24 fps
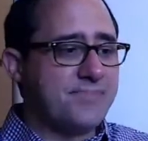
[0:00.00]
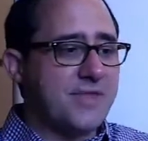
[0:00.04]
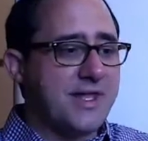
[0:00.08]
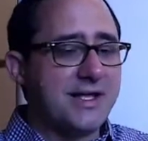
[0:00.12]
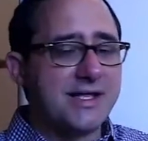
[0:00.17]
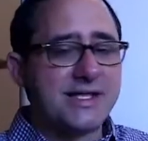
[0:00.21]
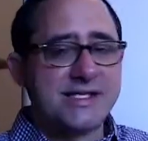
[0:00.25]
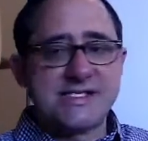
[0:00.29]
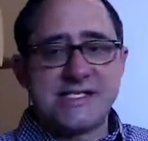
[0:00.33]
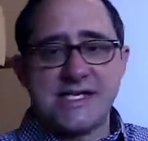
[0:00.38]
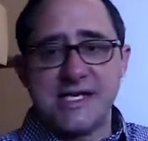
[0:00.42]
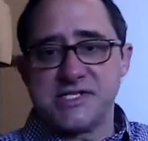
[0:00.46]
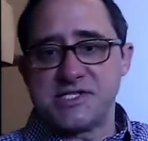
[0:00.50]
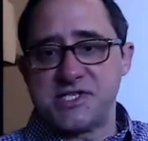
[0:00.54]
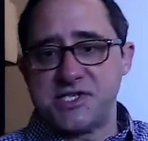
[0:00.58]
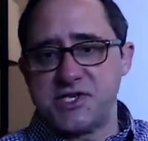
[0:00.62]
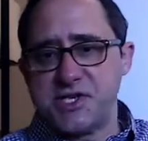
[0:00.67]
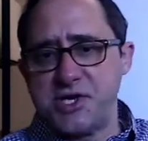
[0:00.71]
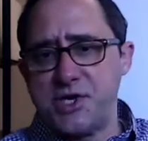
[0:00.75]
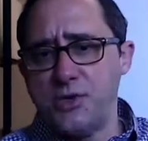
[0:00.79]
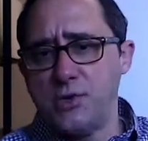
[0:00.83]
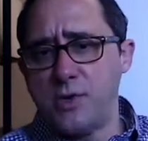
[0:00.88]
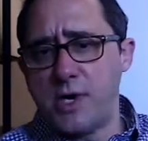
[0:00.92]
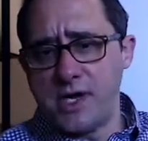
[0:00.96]
let's say it's a
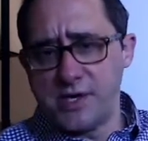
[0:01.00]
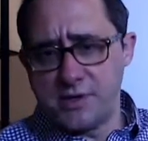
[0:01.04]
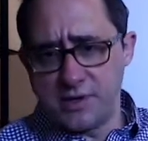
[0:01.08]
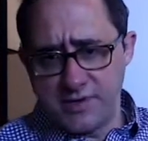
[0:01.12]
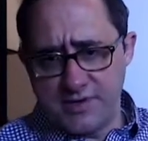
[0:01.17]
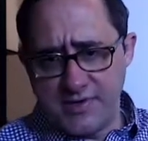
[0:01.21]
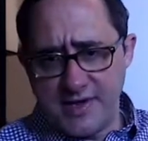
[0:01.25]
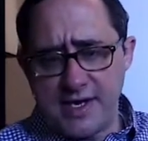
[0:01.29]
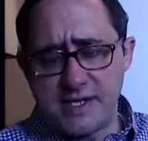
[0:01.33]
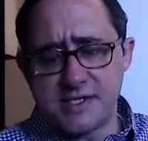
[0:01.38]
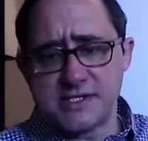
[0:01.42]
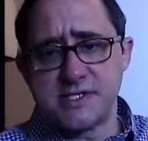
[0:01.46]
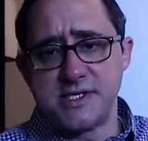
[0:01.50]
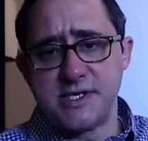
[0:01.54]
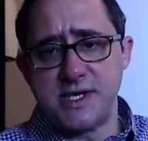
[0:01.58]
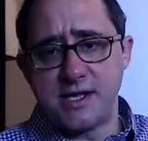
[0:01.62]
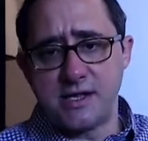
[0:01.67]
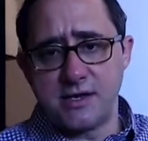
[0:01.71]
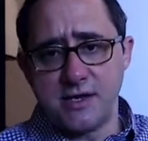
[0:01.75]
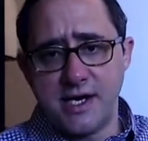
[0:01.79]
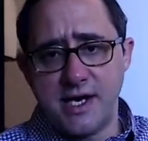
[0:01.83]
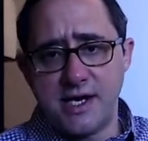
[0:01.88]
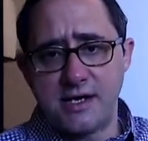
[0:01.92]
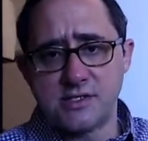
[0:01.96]

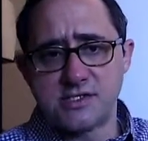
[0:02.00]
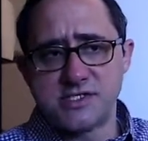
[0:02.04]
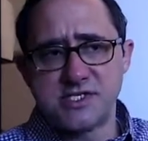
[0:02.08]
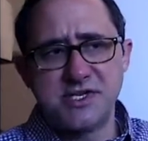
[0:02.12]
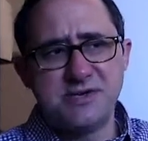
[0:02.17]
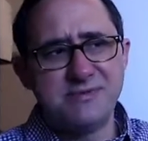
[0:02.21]
$200,000 house.